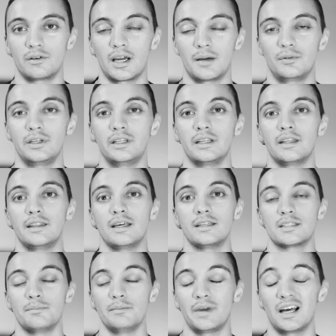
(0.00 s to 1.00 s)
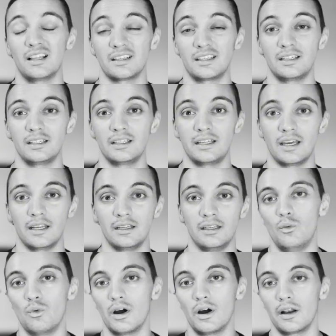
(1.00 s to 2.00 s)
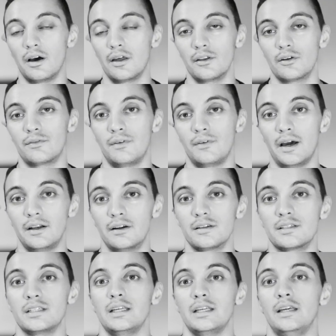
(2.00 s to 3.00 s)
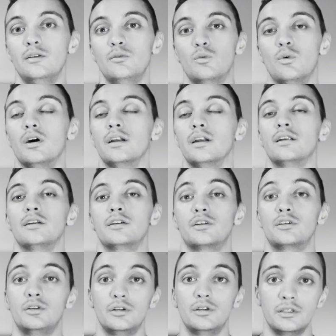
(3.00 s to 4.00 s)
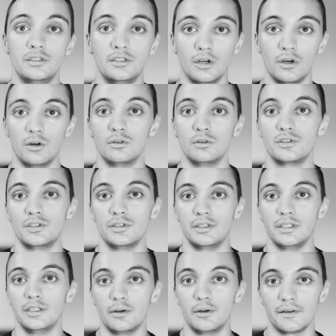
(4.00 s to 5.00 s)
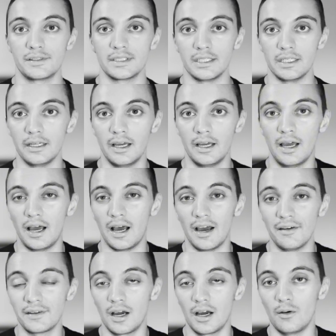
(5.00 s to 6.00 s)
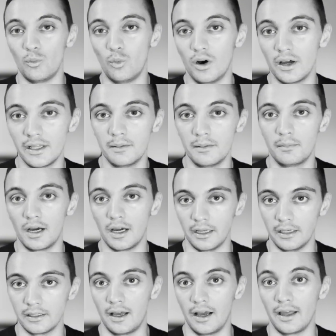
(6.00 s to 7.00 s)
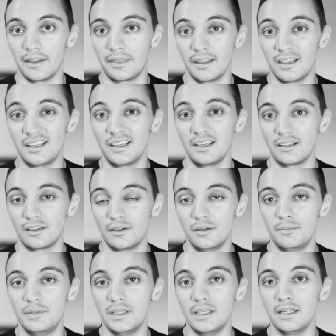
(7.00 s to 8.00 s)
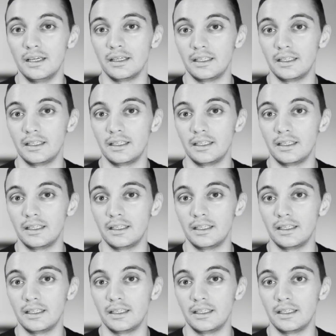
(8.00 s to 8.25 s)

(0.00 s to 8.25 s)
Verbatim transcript: grappling and then to Malykhin again. What other fighters in one could go to the UFC? I've got one in mind. I think it could be